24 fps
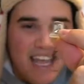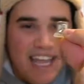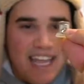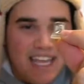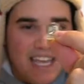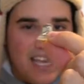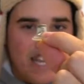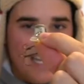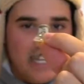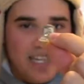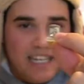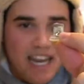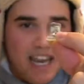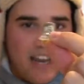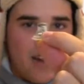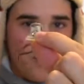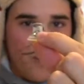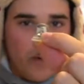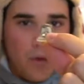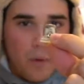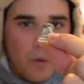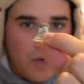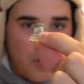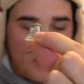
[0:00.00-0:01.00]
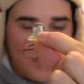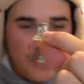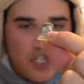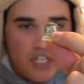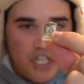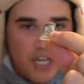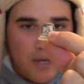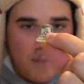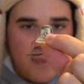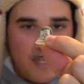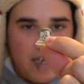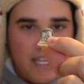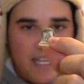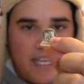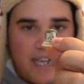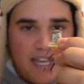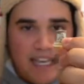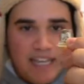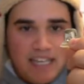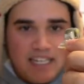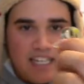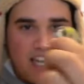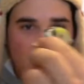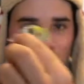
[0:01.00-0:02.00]
a narrower shimmy
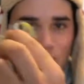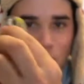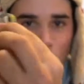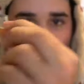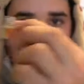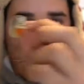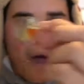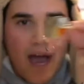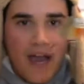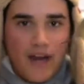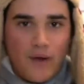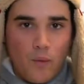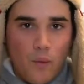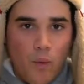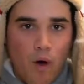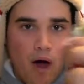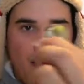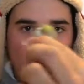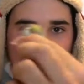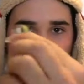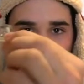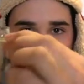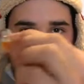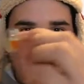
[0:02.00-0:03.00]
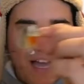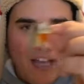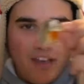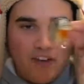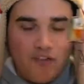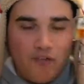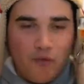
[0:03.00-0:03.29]
instead of a wide wobble back and